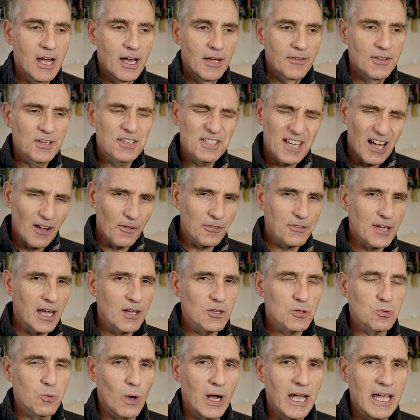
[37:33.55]
the South
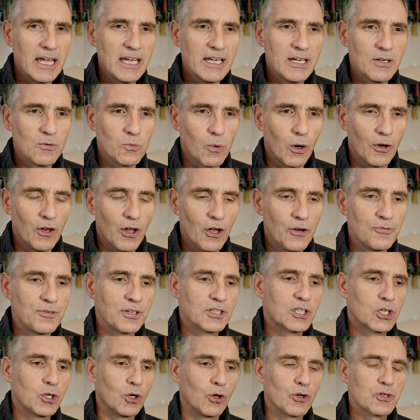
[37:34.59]
Downs Way
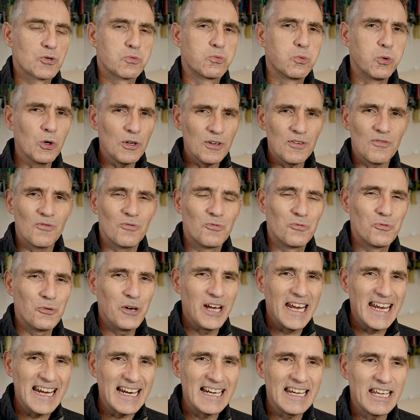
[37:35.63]
100 course wouldn't
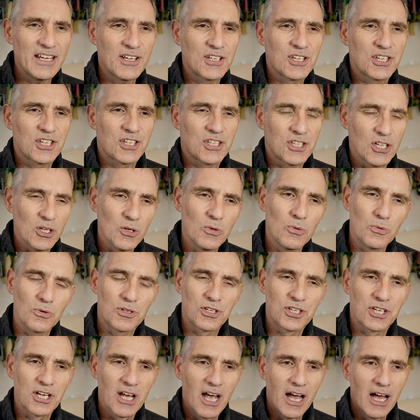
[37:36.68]
really
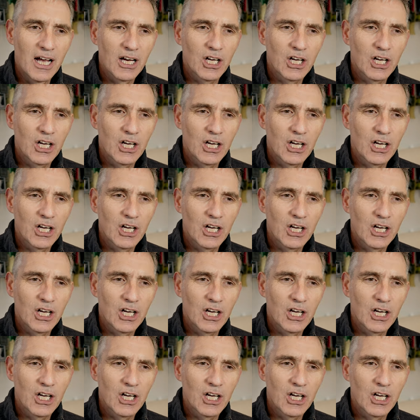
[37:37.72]
suit